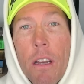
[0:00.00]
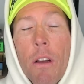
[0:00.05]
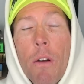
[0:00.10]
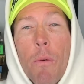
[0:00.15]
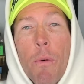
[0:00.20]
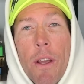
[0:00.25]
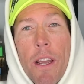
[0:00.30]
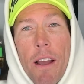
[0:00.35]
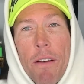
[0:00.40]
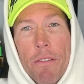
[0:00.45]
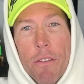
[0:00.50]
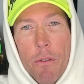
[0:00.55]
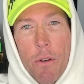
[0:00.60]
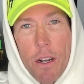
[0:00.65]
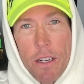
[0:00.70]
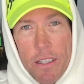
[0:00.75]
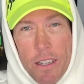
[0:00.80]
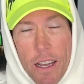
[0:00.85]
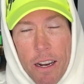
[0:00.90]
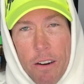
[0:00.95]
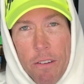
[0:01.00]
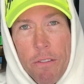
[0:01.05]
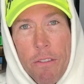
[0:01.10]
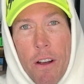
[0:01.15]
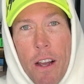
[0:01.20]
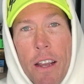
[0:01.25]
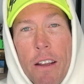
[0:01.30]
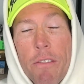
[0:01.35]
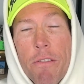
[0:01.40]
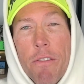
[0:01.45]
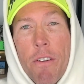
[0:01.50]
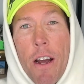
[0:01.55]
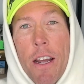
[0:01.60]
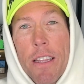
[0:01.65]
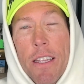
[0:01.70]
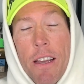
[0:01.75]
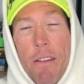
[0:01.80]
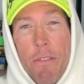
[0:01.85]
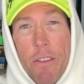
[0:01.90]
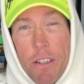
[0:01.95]
We have to identify and find
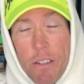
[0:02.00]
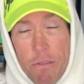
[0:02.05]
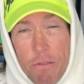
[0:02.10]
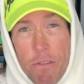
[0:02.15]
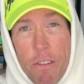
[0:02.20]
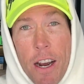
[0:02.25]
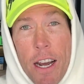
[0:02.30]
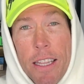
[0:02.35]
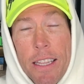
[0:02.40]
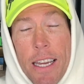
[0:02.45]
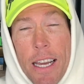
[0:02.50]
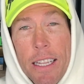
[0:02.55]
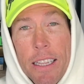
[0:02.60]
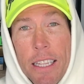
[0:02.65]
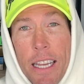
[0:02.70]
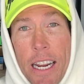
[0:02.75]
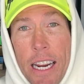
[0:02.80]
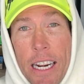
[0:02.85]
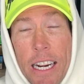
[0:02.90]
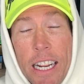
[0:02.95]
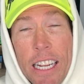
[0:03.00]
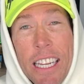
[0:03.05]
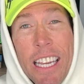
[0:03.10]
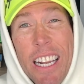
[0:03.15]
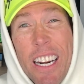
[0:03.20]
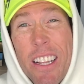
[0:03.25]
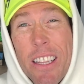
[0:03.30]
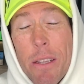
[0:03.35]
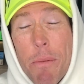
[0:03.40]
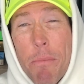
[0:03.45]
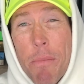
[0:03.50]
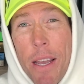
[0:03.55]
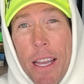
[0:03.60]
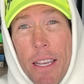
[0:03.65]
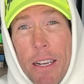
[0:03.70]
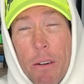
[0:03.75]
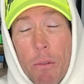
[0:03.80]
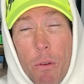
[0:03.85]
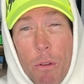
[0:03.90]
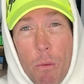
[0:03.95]
that vision, find that lane, and get on the
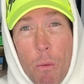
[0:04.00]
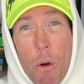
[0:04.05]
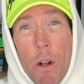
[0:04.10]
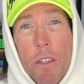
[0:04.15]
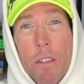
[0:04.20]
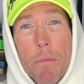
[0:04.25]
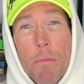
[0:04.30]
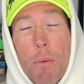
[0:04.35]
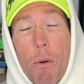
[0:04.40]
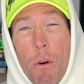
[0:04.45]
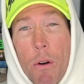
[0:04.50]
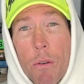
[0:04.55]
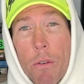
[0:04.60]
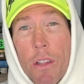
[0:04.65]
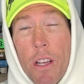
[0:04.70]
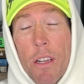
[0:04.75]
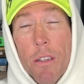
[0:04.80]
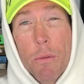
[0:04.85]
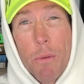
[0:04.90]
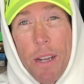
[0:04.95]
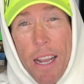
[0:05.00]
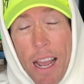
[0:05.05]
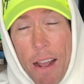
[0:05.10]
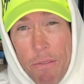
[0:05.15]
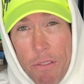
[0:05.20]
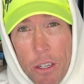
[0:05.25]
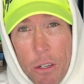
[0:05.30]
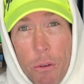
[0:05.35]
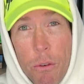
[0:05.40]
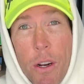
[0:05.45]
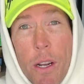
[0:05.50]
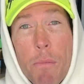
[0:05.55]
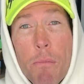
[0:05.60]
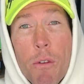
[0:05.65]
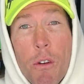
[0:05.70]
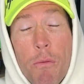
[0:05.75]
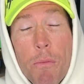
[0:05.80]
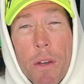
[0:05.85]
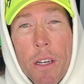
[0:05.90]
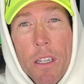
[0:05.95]
mend with what's important with us. We have to create
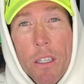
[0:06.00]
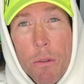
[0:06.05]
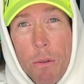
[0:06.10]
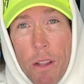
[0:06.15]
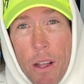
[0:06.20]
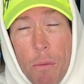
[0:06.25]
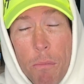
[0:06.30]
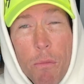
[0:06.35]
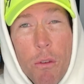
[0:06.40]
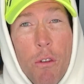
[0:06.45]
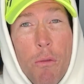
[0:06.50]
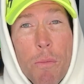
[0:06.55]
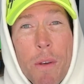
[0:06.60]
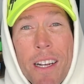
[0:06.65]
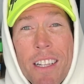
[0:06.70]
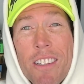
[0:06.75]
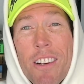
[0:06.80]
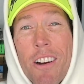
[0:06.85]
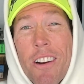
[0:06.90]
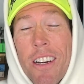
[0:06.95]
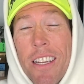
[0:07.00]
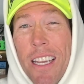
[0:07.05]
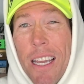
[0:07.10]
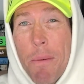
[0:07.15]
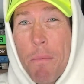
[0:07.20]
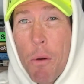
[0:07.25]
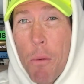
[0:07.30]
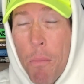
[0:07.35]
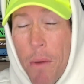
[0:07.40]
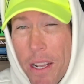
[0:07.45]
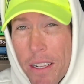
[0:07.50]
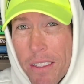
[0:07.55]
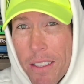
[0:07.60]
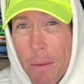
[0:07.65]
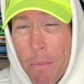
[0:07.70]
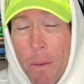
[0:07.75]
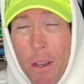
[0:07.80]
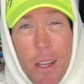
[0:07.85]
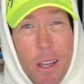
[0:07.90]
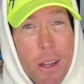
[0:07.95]
movement, because without movement, it's hard to gain momentum.
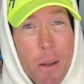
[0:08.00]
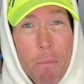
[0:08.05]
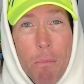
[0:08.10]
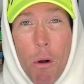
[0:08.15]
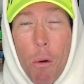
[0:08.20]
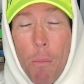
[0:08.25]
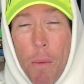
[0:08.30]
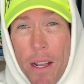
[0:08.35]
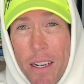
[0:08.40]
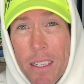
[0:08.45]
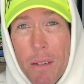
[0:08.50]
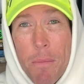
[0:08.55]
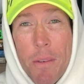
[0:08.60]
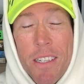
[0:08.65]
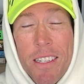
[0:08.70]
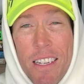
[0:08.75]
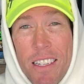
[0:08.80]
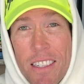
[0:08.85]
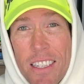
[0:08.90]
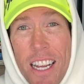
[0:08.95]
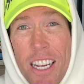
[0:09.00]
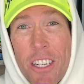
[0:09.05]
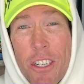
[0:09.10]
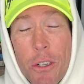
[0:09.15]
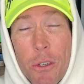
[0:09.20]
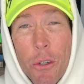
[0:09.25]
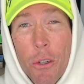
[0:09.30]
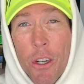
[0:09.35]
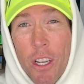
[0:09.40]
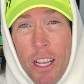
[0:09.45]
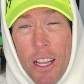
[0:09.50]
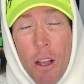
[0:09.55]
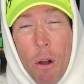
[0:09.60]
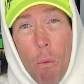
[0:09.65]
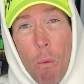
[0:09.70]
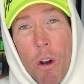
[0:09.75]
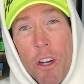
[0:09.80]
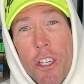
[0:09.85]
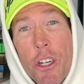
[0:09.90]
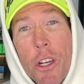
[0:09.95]
Momentum is essential.
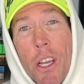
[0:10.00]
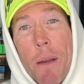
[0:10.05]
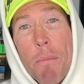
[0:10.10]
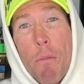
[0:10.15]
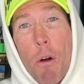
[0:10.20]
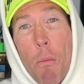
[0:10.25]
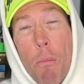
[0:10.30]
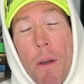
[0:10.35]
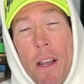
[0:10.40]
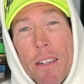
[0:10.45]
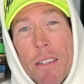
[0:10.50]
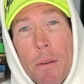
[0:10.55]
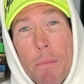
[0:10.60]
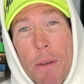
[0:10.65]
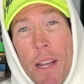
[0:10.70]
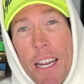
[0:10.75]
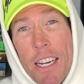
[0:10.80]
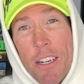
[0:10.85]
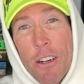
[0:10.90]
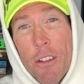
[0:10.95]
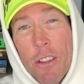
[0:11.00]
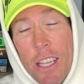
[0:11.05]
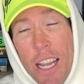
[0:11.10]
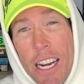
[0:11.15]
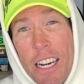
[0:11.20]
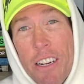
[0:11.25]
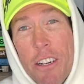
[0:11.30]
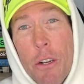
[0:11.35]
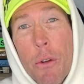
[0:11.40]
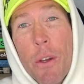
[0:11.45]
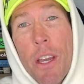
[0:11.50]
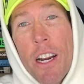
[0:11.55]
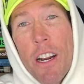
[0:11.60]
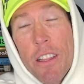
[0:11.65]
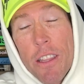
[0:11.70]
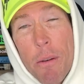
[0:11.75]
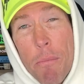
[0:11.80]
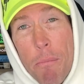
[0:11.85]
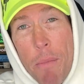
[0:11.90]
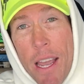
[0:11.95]
Once you get momentum in your lane and you get on
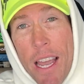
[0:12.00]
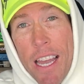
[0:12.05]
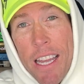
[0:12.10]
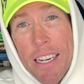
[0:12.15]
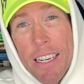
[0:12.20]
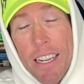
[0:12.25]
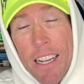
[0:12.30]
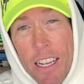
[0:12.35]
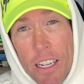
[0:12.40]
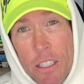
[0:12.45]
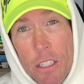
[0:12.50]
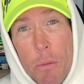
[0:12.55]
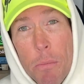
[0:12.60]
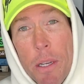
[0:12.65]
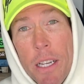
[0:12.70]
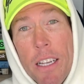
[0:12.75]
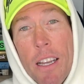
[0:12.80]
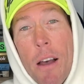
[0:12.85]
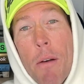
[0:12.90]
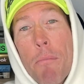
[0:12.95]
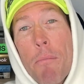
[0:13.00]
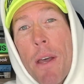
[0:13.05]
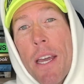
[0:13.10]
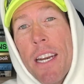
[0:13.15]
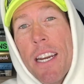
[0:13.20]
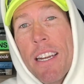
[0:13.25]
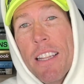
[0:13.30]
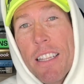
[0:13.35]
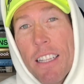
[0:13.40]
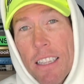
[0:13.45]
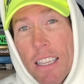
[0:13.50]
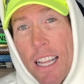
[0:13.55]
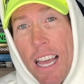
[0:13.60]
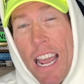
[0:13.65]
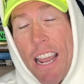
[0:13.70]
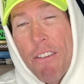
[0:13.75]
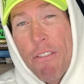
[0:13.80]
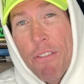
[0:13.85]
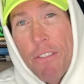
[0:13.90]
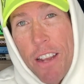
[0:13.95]
the mend to become mended in the
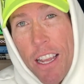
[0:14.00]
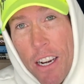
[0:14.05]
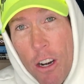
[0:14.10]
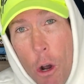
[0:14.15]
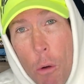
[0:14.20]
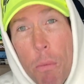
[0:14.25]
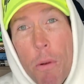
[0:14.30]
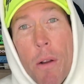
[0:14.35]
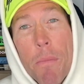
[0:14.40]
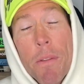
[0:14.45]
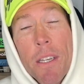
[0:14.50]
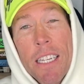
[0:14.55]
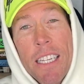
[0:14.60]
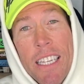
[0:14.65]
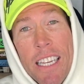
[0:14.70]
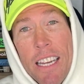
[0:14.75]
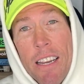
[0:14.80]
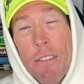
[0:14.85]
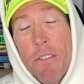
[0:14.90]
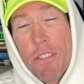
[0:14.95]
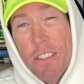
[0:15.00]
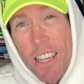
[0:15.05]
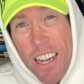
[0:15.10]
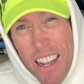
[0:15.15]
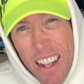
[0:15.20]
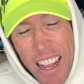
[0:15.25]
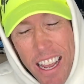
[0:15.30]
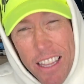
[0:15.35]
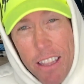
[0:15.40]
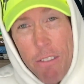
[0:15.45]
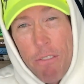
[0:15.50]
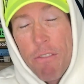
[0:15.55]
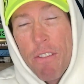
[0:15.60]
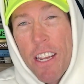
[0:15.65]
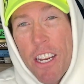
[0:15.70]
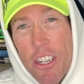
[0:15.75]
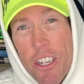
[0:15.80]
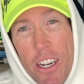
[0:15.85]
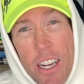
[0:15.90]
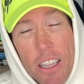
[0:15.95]
life and open up the gifts and the
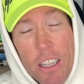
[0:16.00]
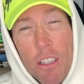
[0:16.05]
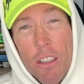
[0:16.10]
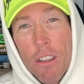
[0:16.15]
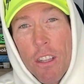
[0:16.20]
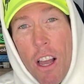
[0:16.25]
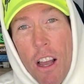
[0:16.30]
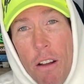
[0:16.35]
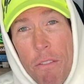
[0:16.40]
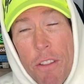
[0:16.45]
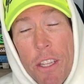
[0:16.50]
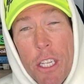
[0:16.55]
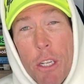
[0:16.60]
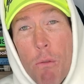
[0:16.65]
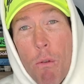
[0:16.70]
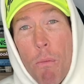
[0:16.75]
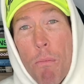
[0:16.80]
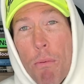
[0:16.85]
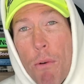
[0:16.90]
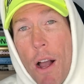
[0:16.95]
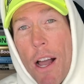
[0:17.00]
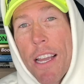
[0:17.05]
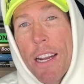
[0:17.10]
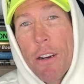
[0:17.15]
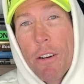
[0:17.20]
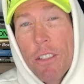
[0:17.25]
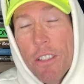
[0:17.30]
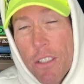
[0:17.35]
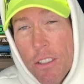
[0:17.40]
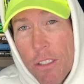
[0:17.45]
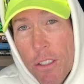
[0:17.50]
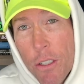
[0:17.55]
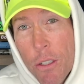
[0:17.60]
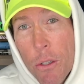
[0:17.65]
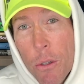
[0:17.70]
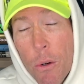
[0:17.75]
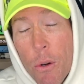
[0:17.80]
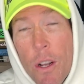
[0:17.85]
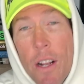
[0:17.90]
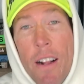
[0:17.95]
vision and the love that you were brought here to
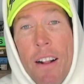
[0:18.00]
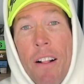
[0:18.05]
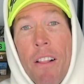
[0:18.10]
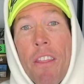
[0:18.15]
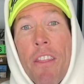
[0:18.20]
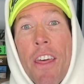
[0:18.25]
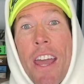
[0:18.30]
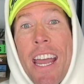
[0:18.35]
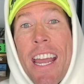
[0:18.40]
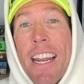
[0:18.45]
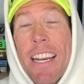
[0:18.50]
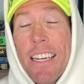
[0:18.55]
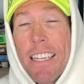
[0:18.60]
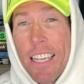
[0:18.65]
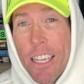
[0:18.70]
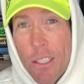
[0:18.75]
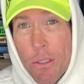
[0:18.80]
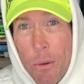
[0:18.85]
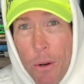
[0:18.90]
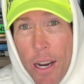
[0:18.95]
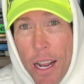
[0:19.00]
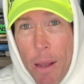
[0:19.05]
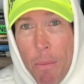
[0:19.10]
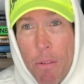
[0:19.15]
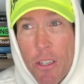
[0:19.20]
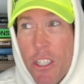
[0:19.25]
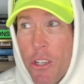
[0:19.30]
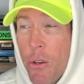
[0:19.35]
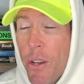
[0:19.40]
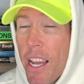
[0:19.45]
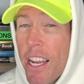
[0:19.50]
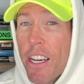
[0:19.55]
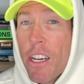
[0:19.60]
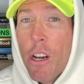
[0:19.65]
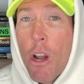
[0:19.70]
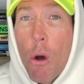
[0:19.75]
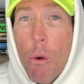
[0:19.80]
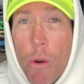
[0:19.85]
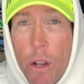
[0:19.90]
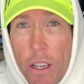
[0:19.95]
do, then guess what happens? You get
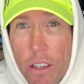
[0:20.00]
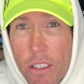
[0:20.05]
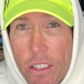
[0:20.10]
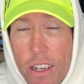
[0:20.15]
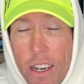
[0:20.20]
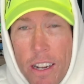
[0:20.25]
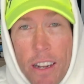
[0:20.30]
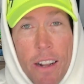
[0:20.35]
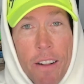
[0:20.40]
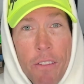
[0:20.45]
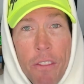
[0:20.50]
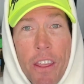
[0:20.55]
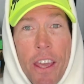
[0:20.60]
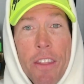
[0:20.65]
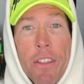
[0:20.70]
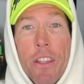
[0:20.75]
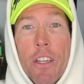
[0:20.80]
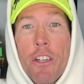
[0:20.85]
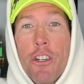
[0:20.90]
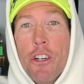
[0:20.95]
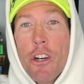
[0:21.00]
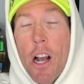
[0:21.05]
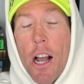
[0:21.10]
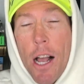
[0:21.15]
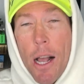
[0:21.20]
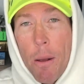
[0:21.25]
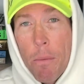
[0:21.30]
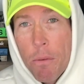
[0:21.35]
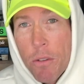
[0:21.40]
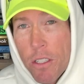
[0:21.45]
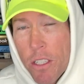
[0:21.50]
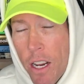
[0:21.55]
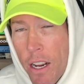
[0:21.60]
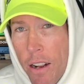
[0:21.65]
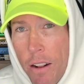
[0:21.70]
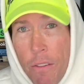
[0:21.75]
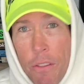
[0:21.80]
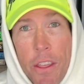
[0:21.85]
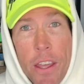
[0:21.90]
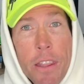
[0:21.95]
noticed. Then the jobs,
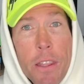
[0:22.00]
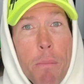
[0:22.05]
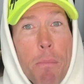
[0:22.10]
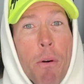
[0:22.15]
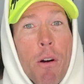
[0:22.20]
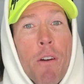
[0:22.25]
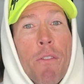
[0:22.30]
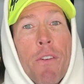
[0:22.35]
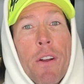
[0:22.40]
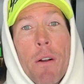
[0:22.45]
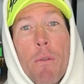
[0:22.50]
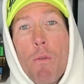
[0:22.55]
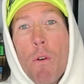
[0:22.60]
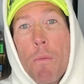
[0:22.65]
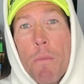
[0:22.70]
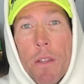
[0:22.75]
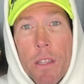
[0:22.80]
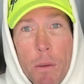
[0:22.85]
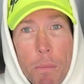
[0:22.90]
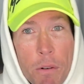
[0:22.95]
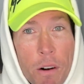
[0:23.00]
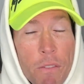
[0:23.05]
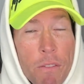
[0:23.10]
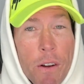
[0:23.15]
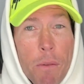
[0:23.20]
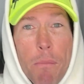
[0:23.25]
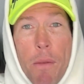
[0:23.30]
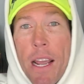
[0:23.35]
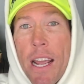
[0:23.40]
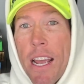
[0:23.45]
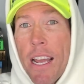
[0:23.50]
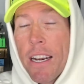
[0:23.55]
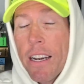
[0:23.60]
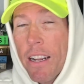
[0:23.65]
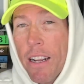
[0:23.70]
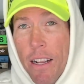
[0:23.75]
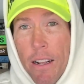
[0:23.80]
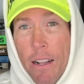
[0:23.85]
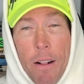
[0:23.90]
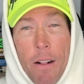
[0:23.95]
then the perfect woman, the perfect man,
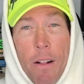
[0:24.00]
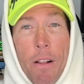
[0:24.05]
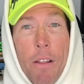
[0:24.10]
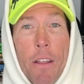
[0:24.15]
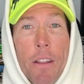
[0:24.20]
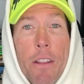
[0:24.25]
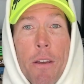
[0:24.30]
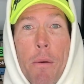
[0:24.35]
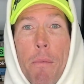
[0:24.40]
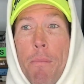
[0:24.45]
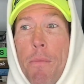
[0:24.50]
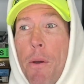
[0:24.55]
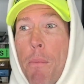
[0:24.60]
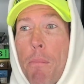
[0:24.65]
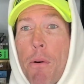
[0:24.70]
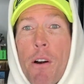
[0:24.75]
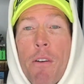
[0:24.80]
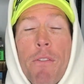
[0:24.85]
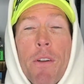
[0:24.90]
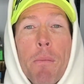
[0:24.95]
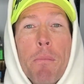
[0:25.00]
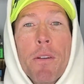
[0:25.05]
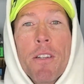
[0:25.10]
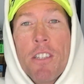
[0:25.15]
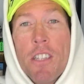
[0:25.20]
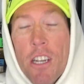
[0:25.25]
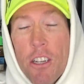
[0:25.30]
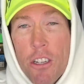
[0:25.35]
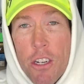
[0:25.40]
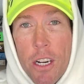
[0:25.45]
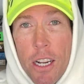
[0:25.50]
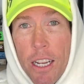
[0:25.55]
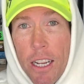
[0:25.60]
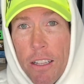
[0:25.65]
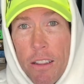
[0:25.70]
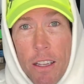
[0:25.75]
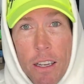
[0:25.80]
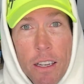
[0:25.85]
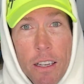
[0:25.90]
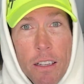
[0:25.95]
the perfect positioning,
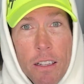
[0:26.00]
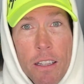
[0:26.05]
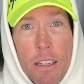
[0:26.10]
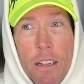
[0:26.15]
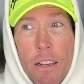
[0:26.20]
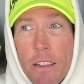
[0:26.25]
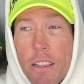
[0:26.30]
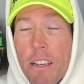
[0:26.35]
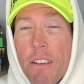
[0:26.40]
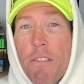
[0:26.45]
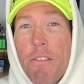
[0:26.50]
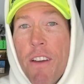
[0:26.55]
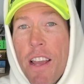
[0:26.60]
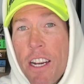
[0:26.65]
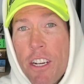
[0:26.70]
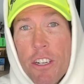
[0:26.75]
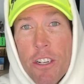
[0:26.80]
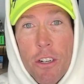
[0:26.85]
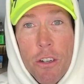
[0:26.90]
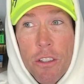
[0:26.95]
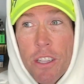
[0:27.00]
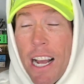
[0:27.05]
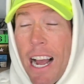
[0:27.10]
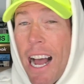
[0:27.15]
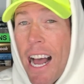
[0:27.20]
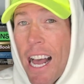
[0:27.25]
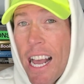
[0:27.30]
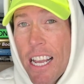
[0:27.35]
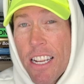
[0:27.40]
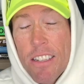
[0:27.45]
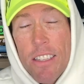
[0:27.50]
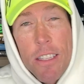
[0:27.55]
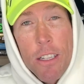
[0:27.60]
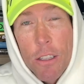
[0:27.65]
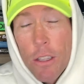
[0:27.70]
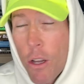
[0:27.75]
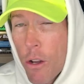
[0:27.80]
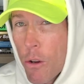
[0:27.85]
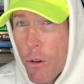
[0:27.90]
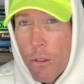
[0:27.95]
the adventure, the highs and the
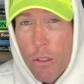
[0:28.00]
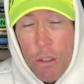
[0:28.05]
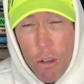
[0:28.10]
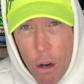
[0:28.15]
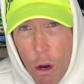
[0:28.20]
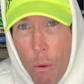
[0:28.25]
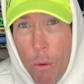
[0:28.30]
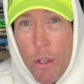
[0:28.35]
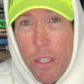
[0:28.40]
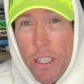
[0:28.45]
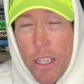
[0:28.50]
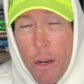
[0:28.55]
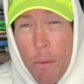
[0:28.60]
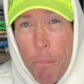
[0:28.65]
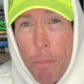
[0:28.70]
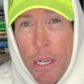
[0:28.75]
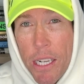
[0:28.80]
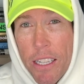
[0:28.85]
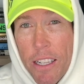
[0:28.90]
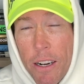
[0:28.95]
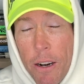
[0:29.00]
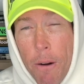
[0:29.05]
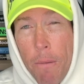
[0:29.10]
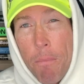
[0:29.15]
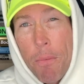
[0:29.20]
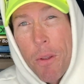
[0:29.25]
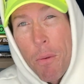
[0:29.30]
lows are always going to be there.